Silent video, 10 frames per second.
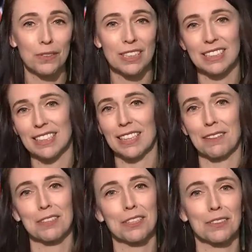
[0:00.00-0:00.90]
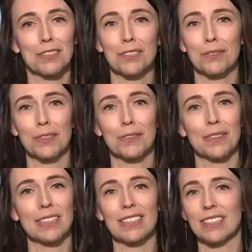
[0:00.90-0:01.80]
who it is that they would choose to work
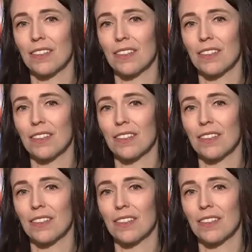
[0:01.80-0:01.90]
with.